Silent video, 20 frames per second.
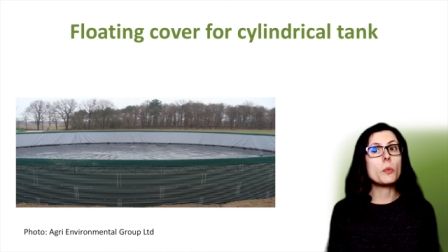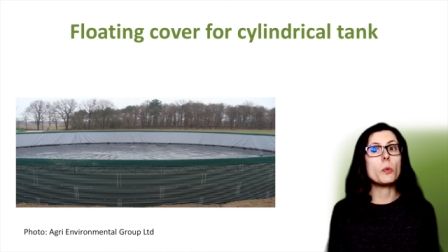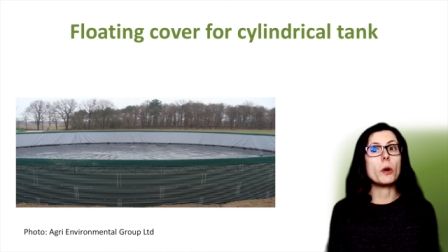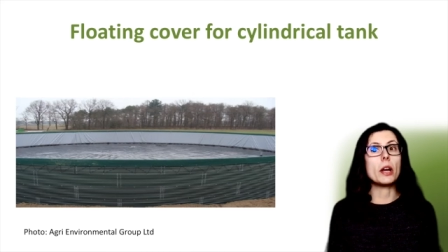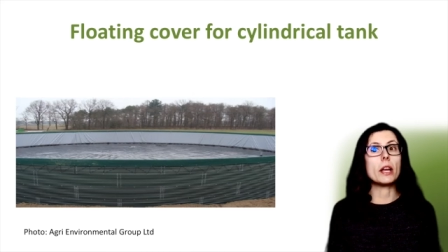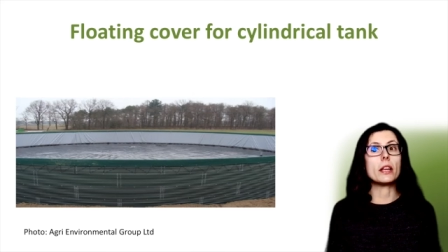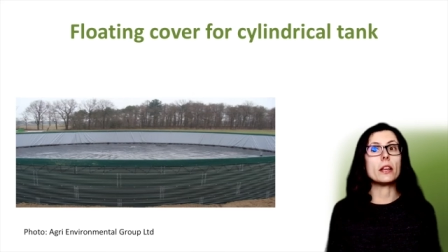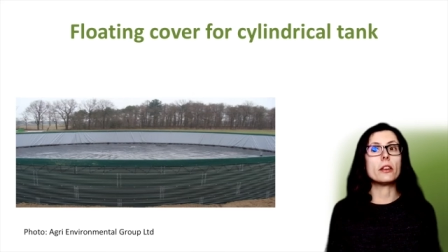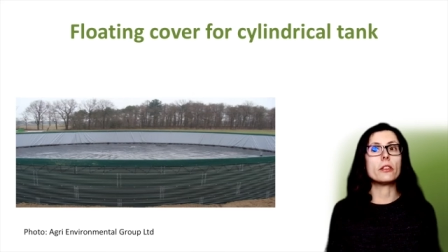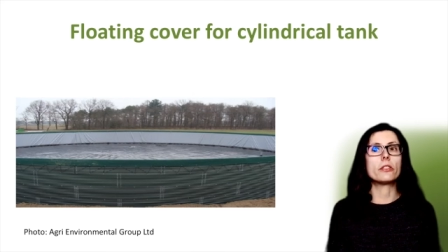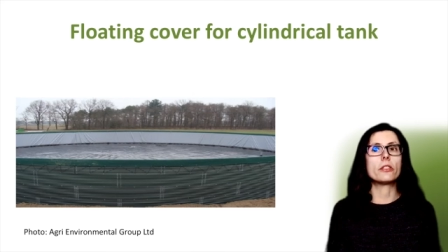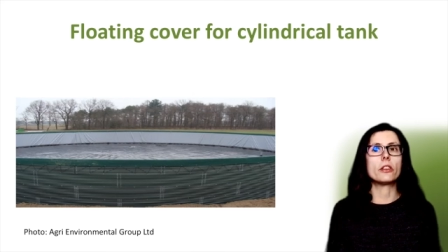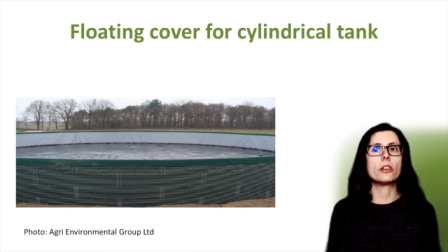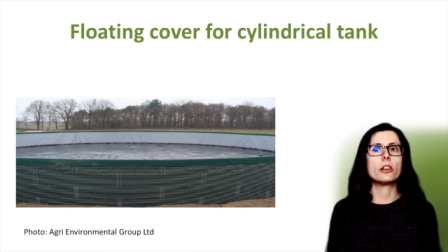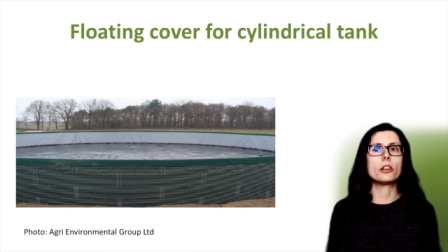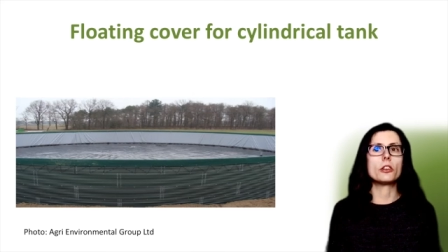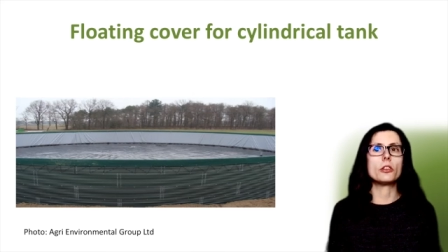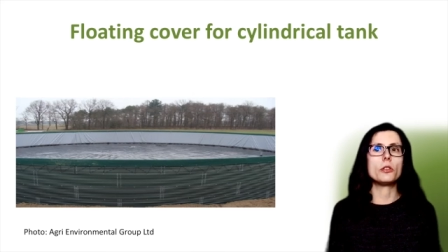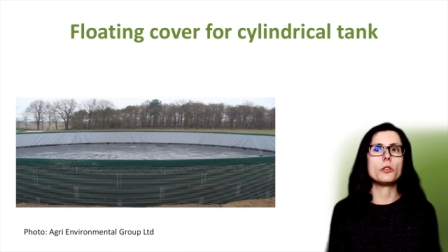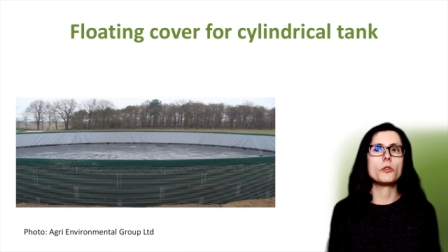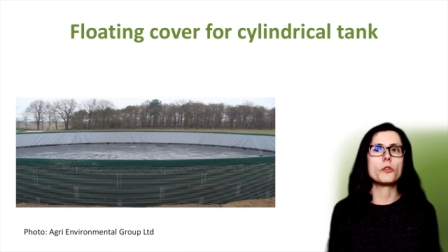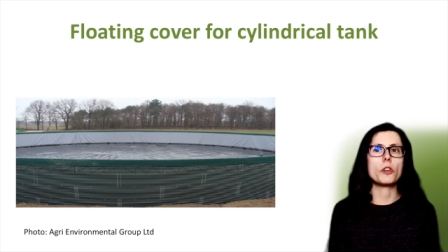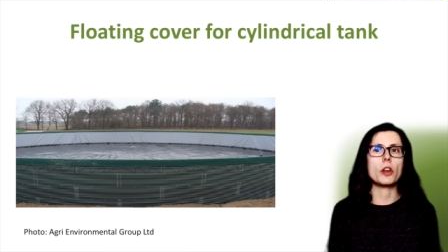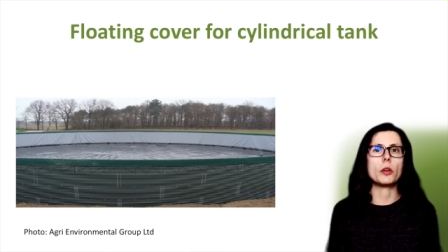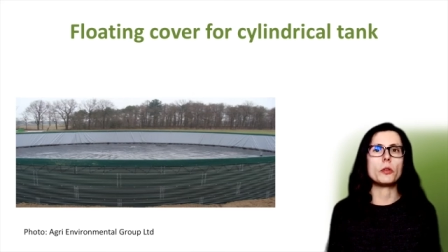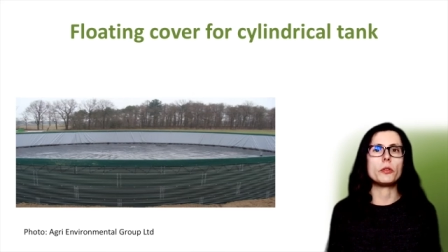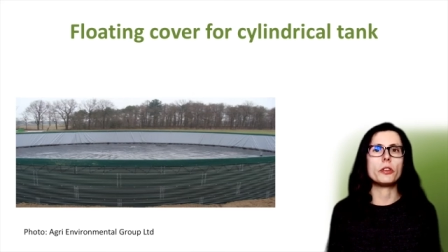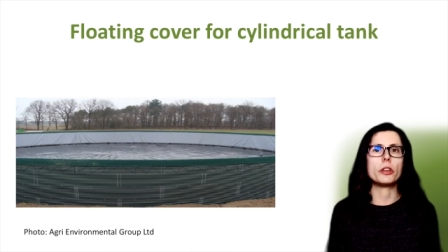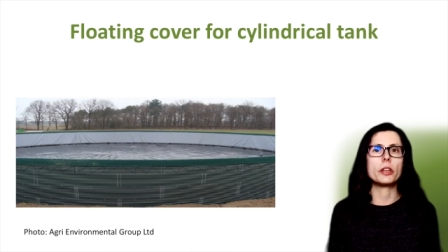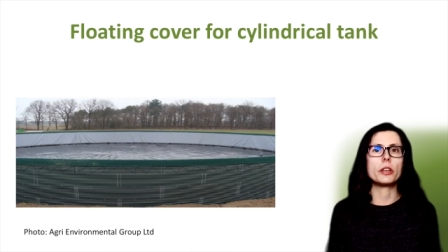way as the lagoon
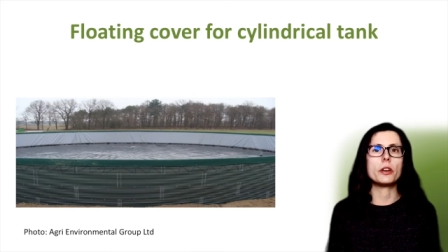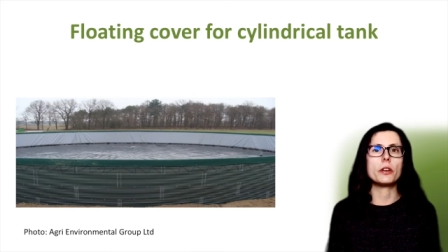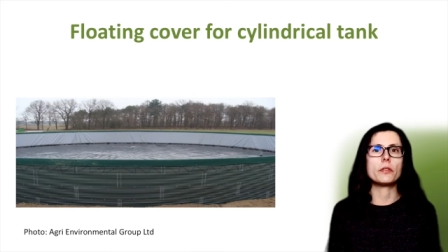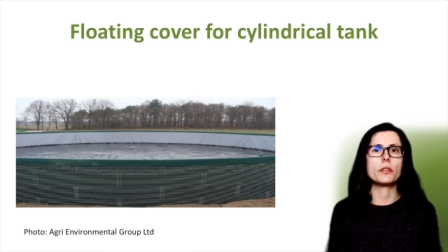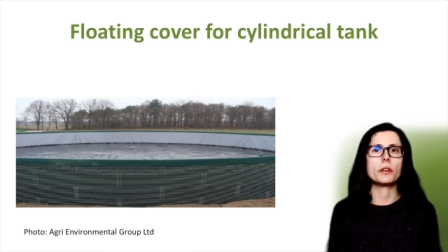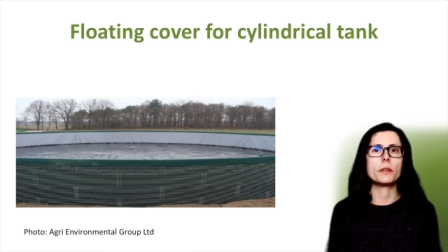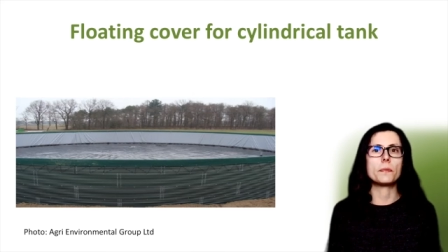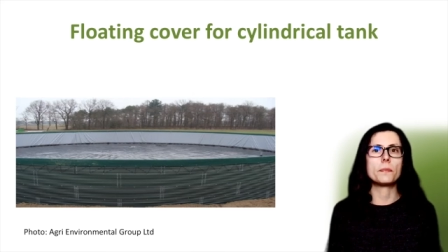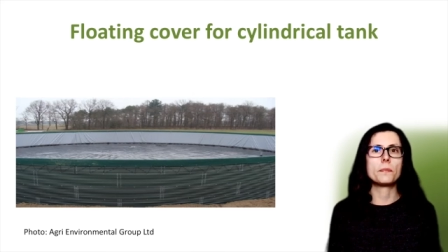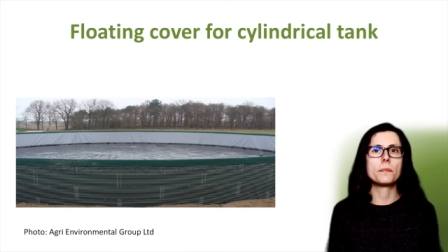floating cover.